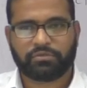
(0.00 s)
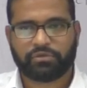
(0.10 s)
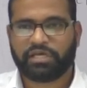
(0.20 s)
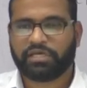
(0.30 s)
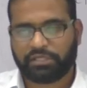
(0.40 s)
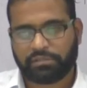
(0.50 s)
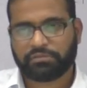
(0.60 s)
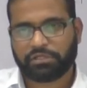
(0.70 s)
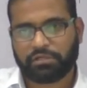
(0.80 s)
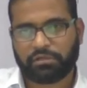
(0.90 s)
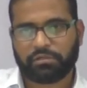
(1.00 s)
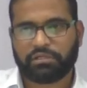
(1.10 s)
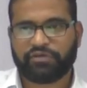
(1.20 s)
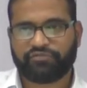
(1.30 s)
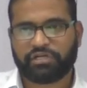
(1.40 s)
okay, the
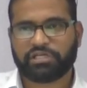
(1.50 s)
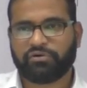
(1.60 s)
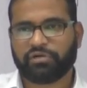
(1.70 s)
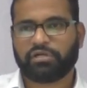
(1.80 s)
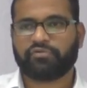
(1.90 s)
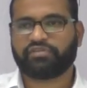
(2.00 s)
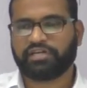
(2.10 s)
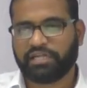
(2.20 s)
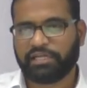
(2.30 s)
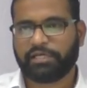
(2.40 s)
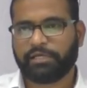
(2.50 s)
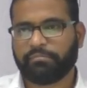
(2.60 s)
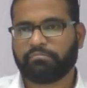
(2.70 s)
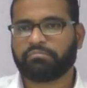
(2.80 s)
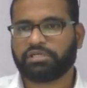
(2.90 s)
Lieutenant Governor of the Delhi
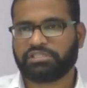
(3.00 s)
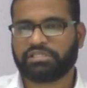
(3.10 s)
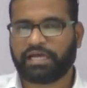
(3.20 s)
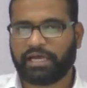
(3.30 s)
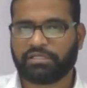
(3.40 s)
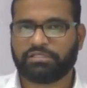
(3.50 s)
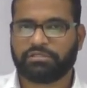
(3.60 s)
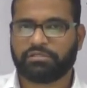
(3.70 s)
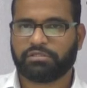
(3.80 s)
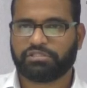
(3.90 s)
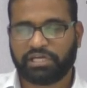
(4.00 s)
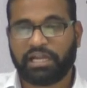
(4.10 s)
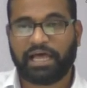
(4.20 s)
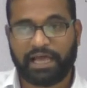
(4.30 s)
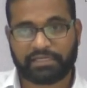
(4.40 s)
must act, shall
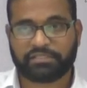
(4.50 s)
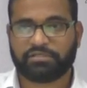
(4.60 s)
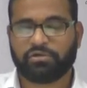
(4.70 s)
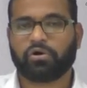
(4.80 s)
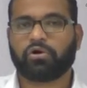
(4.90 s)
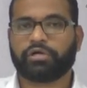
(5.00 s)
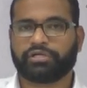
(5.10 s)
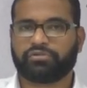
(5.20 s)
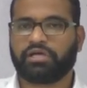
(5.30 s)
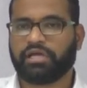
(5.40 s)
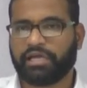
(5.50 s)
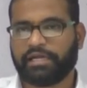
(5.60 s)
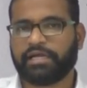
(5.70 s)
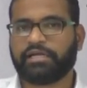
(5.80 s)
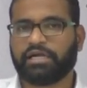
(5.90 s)
act according to the
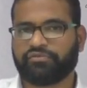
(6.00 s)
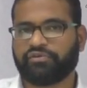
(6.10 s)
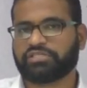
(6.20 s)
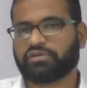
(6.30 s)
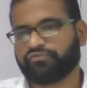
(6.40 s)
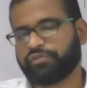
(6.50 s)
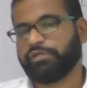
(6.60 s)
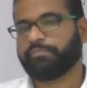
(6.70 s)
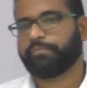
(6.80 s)
aid and advice of the